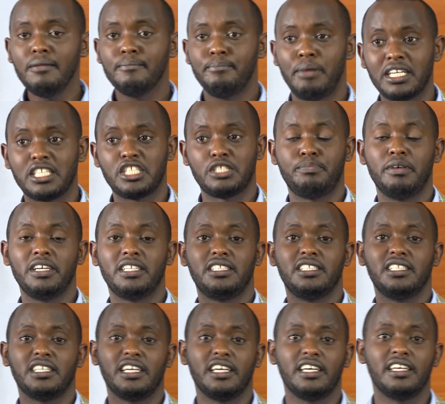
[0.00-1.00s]

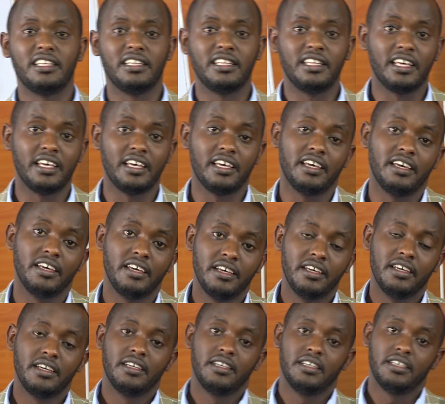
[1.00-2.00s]
participating in
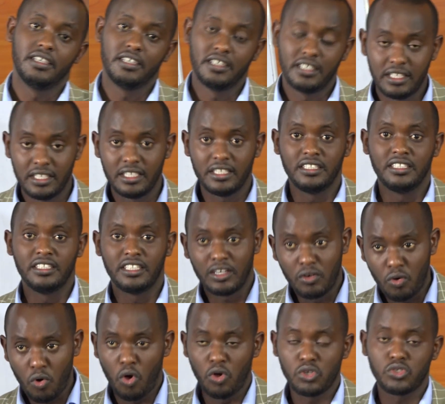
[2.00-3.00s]
the
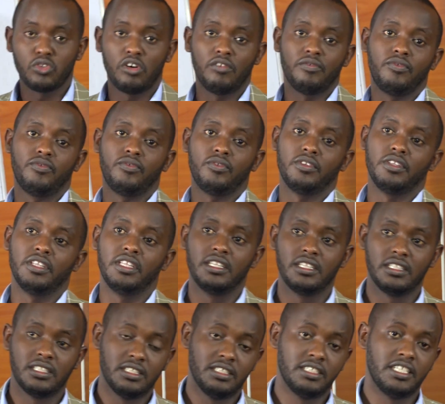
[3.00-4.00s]
course of
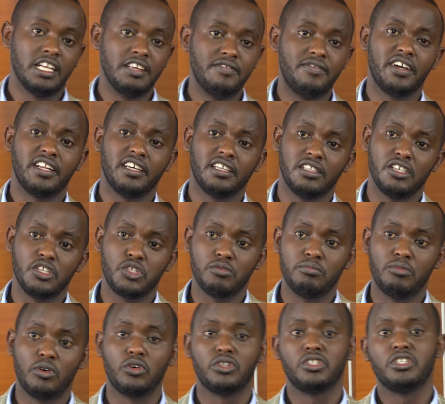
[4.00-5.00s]
delivering this
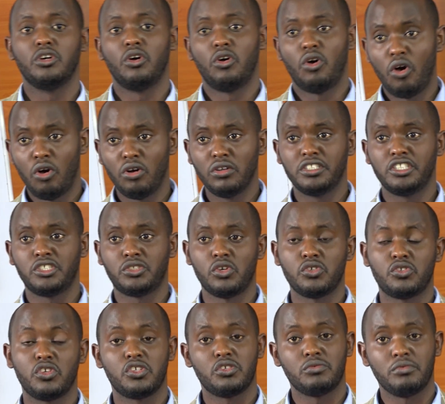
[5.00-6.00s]
mode, all
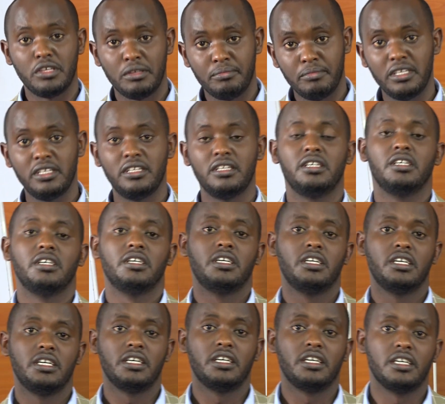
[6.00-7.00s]
resources will be
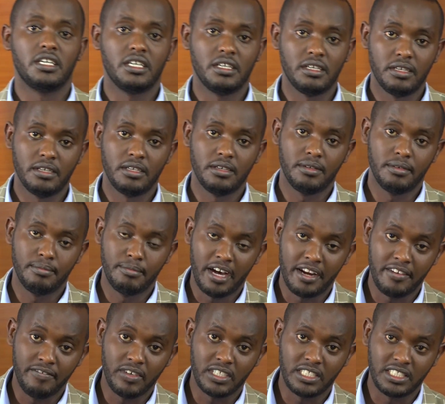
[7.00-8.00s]

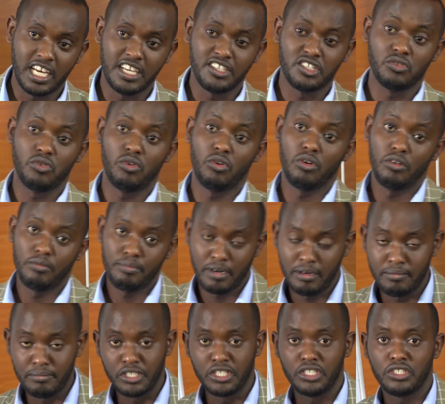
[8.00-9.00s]
advertised or
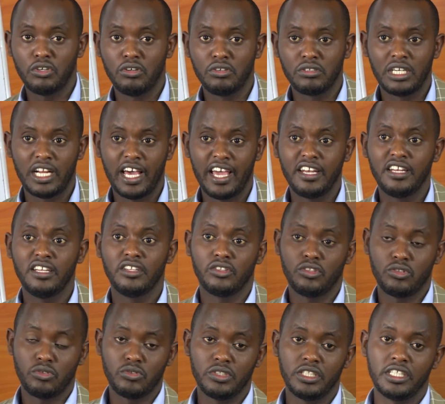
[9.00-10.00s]
published online
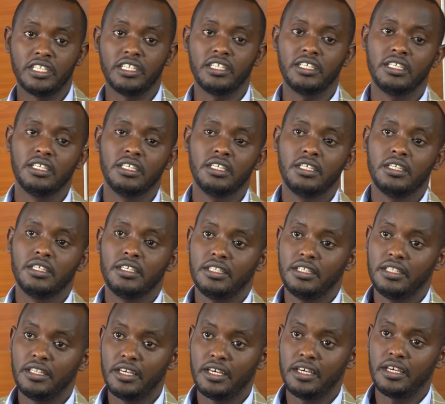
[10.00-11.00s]
through
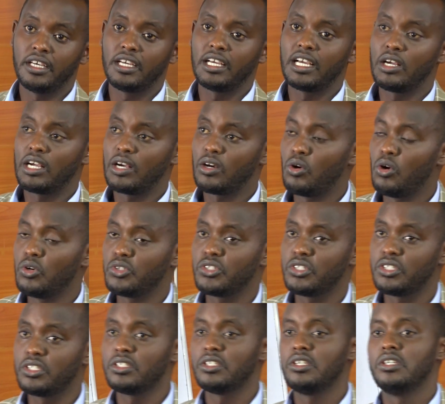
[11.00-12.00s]
the
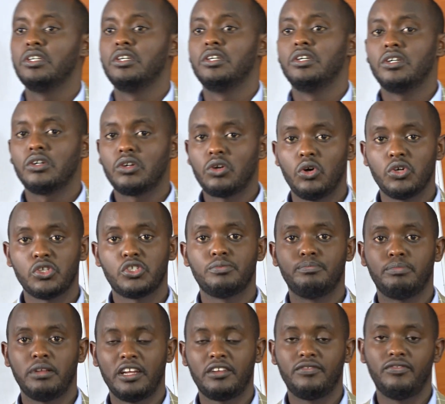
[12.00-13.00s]
course
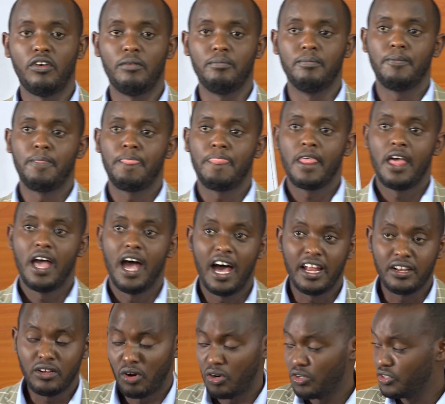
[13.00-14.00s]
platform.
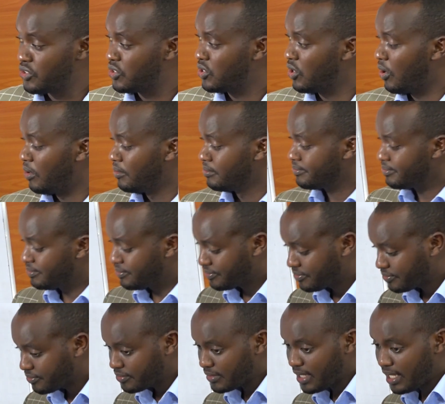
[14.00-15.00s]
And also,
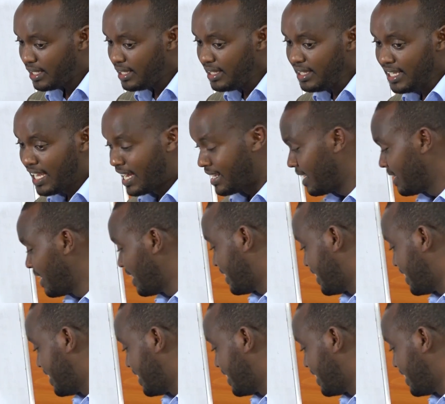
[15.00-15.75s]
another